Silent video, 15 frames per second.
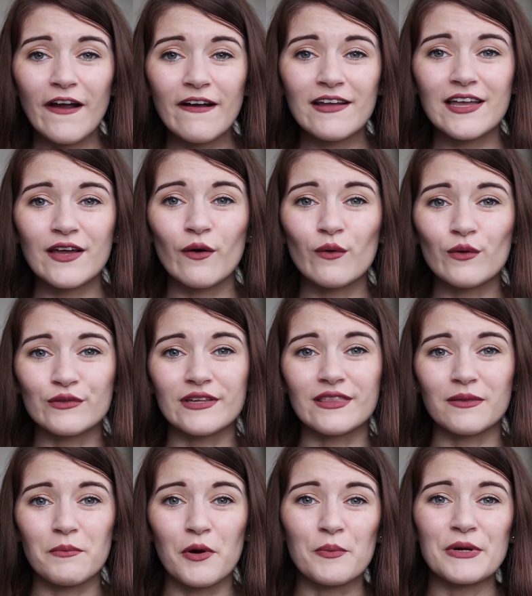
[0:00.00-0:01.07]
very cold
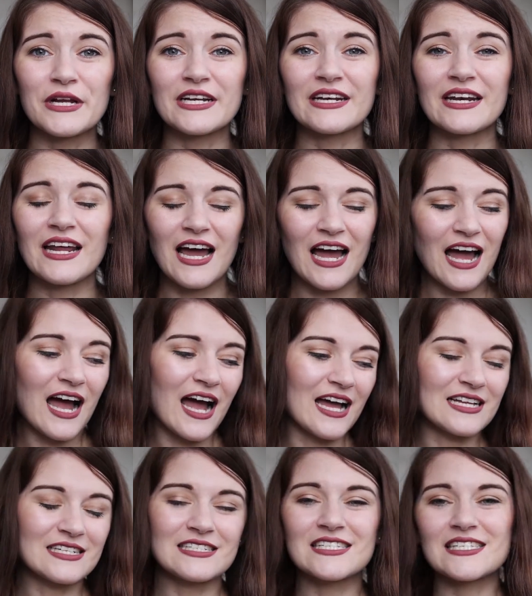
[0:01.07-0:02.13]
at the moment
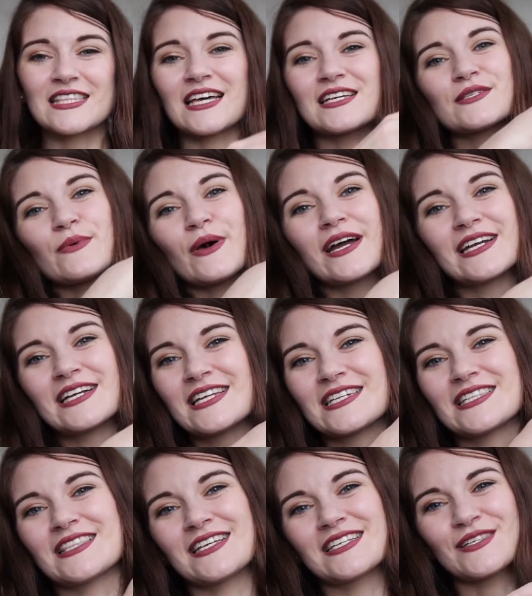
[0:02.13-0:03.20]
and that's why I
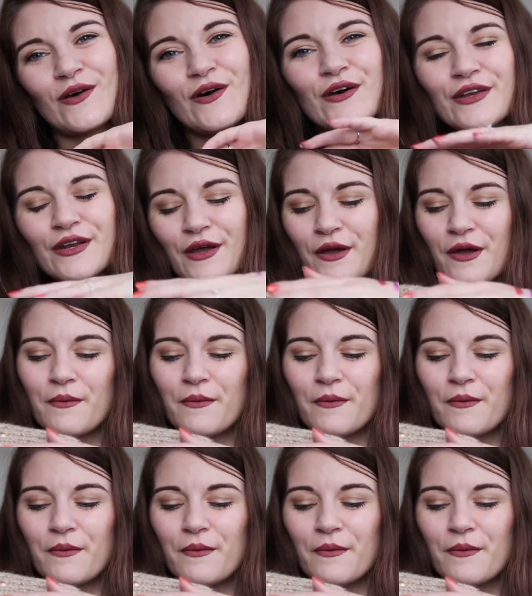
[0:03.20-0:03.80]
needed this on.